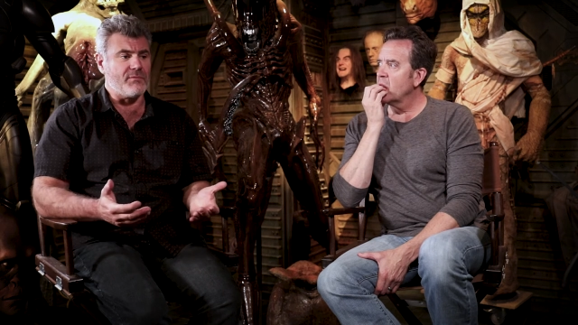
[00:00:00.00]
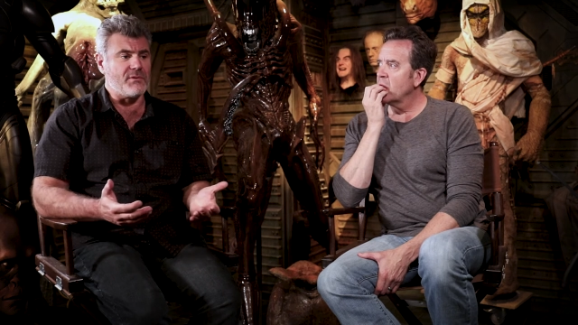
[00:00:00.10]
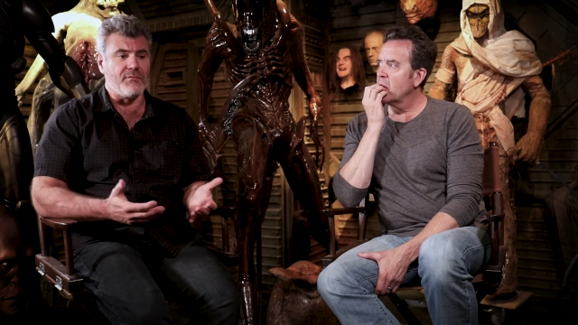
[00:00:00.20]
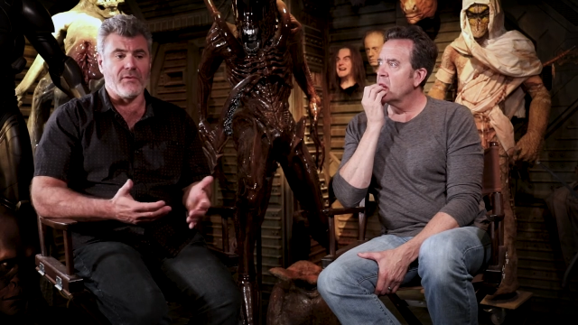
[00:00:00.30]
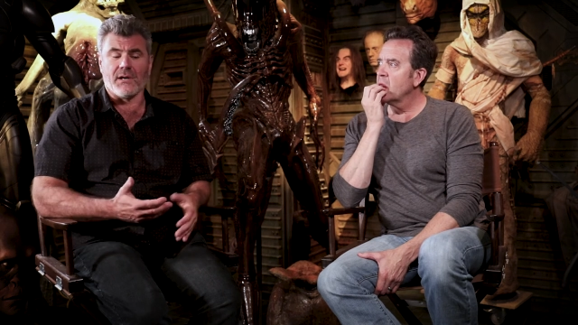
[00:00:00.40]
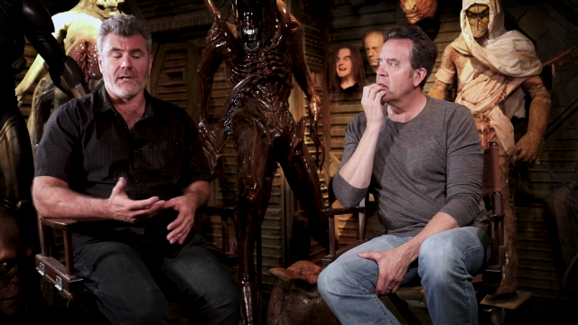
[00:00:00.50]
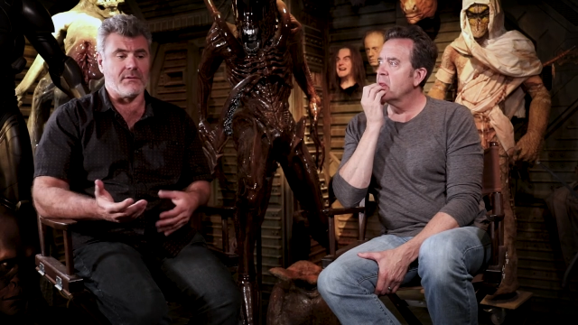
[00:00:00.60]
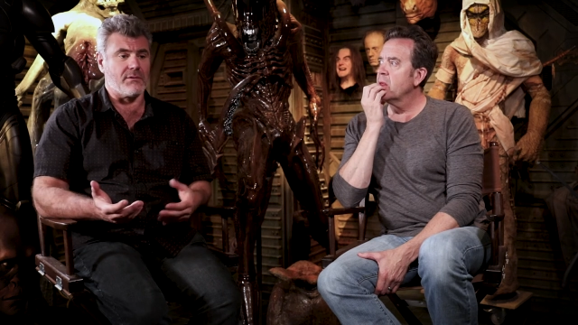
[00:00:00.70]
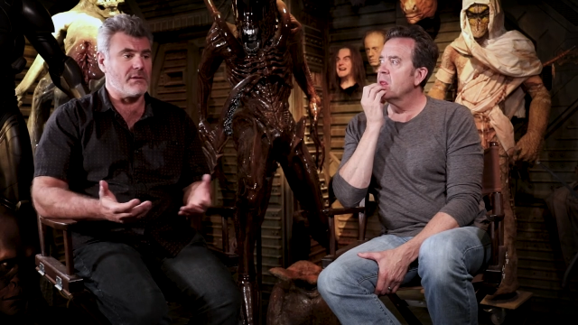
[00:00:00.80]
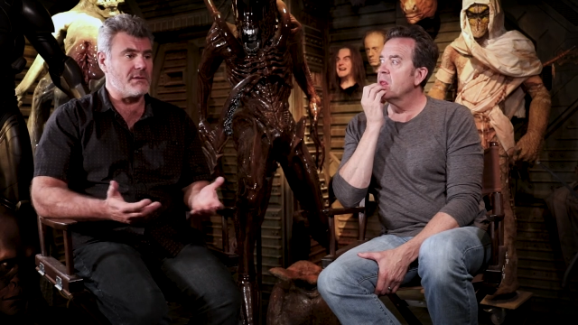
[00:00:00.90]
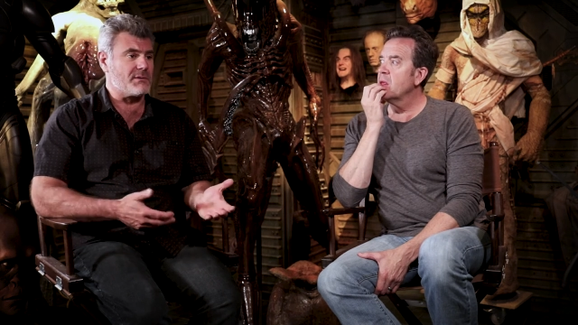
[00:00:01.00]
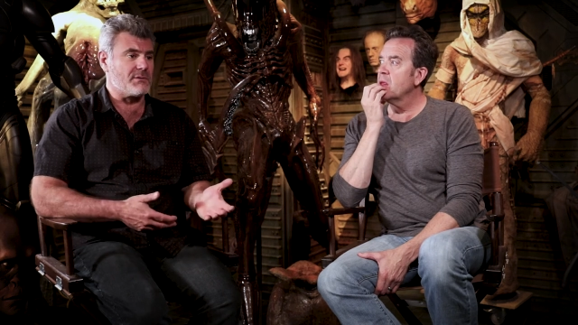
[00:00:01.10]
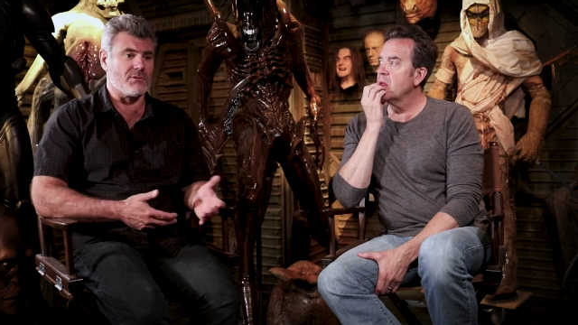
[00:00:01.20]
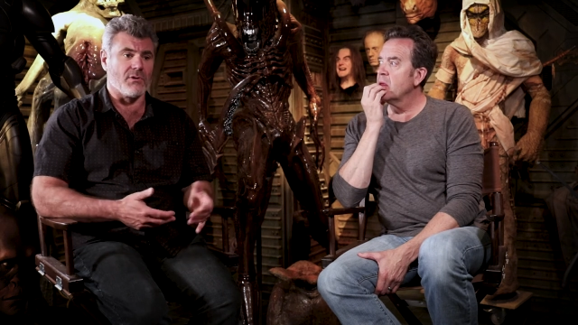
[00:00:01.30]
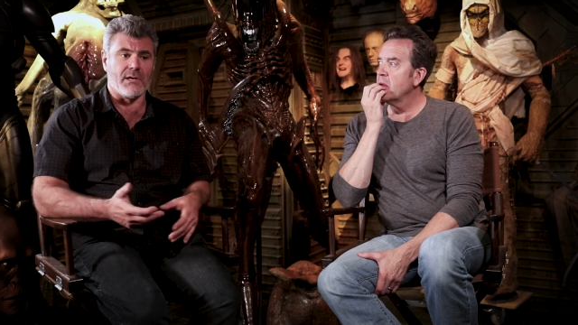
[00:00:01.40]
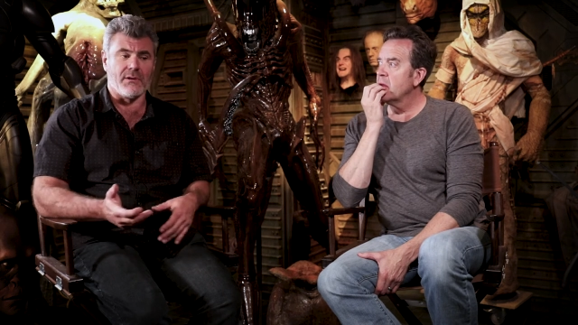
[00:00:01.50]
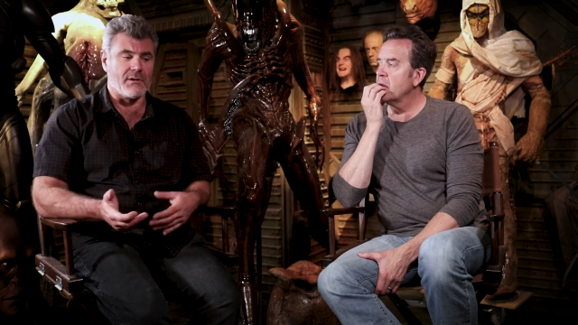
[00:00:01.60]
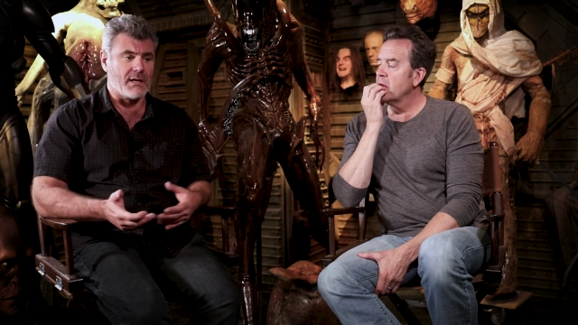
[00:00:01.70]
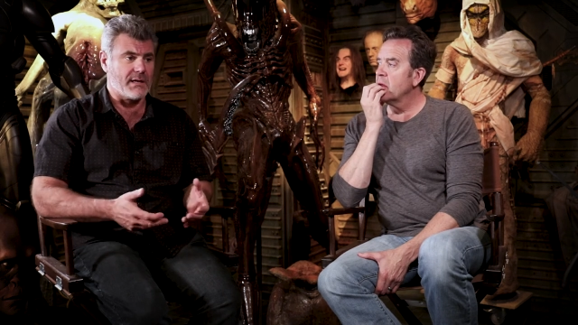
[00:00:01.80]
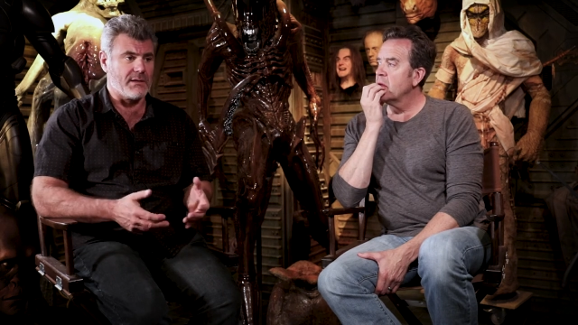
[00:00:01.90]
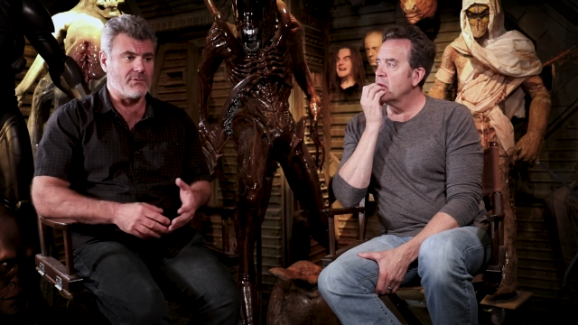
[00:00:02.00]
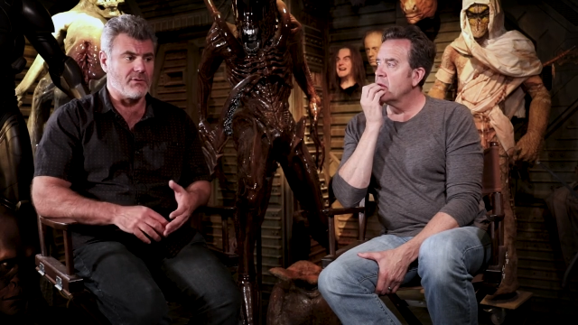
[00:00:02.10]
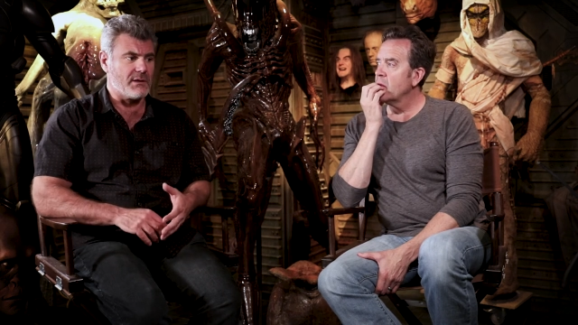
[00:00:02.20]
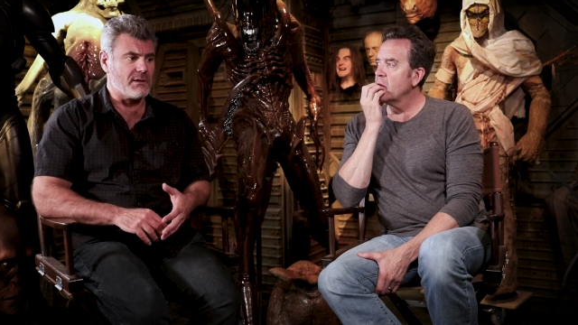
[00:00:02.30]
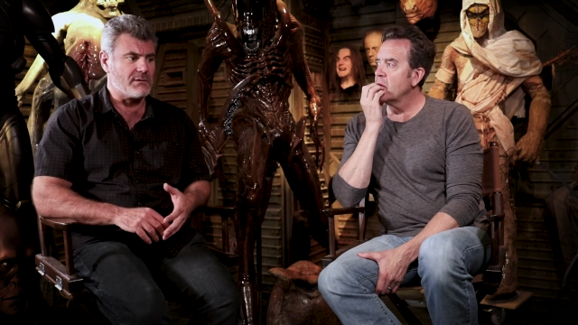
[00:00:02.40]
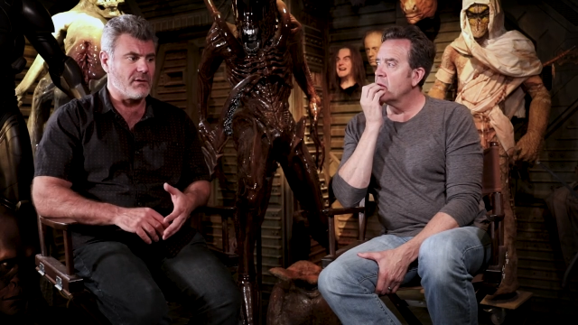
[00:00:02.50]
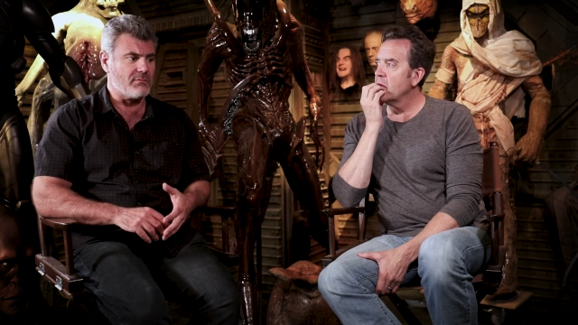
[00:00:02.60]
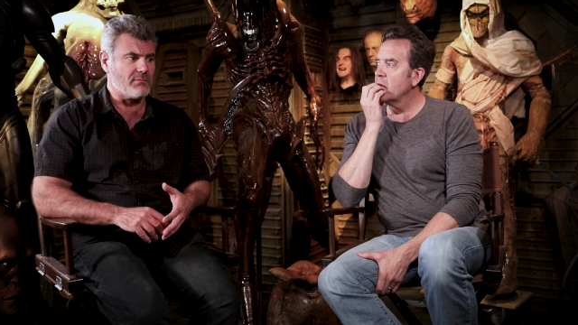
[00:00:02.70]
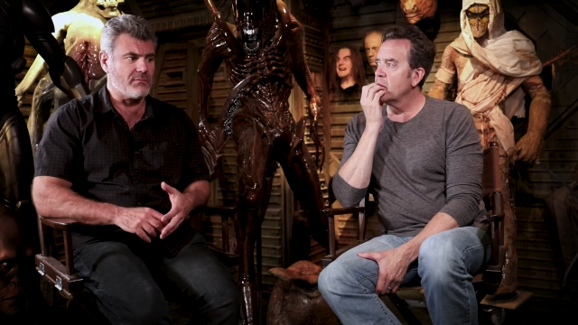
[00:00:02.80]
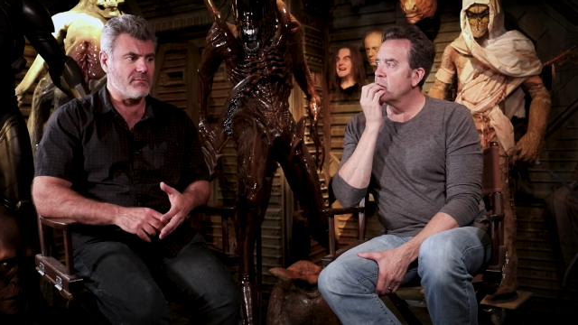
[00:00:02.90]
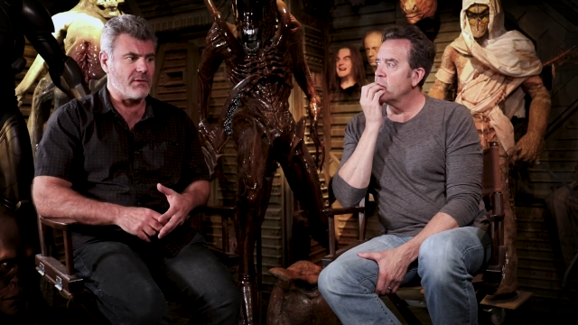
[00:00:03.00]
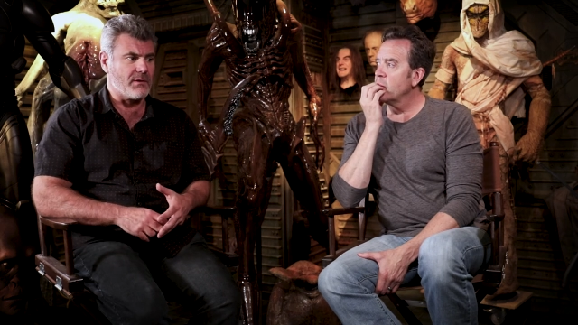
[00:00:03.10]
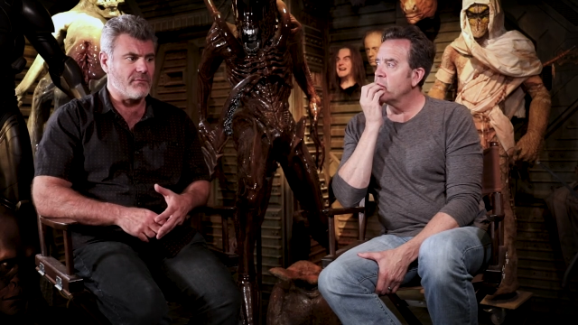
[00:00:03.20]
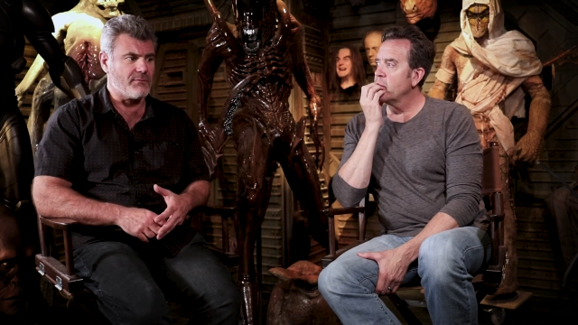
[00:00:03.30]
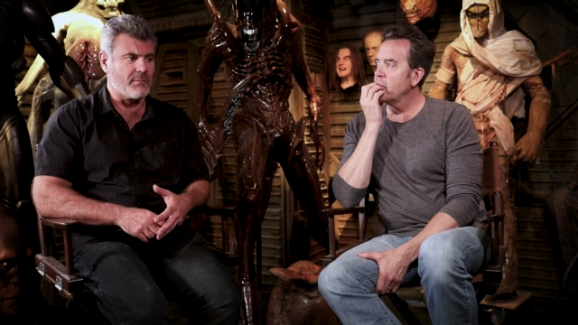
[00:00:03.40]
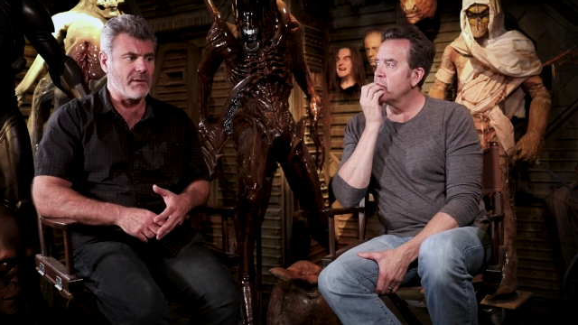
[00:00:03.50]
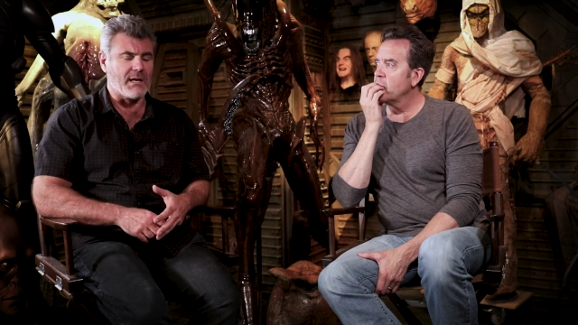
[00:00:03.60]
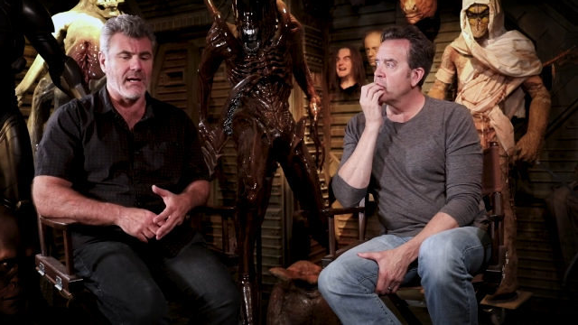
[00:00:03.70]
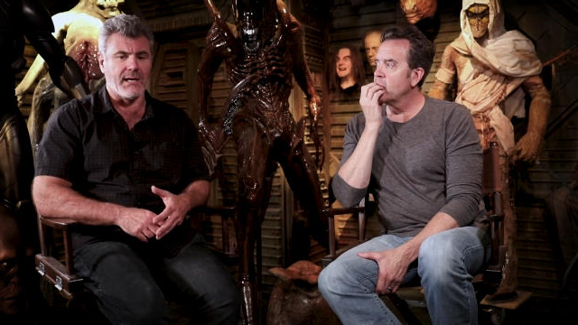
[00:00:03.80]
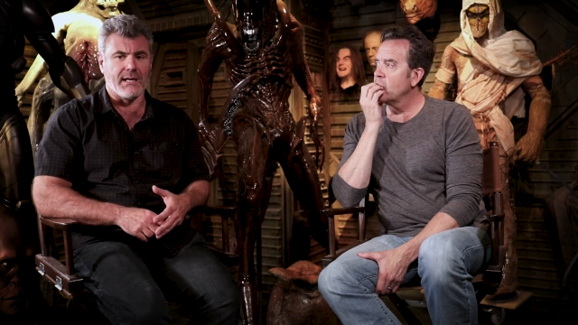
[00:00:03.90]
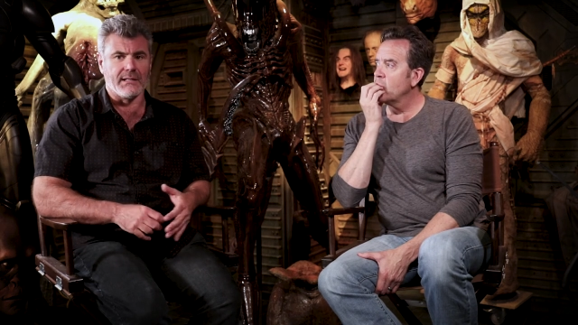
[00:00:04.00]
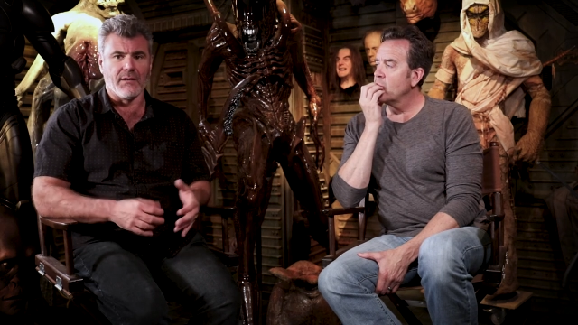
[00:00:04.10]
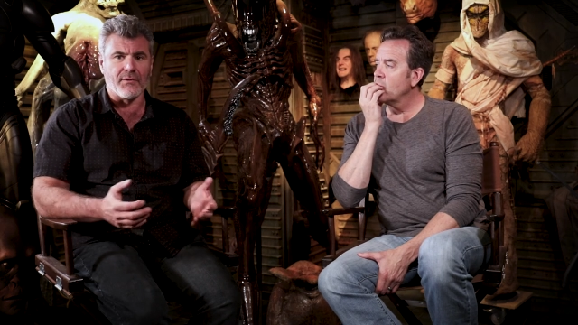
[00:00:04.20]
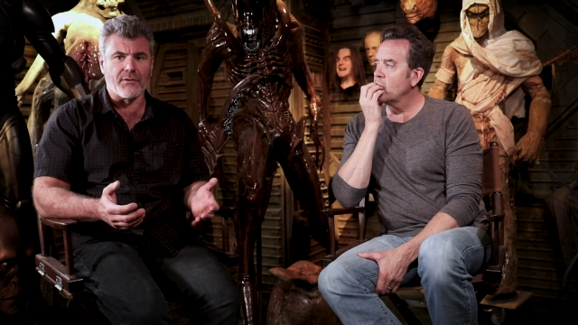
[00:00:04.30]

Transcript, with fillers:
Speaker 1: to varying degrees enjoy it or not enjoy it. So uh, for me, I, I, love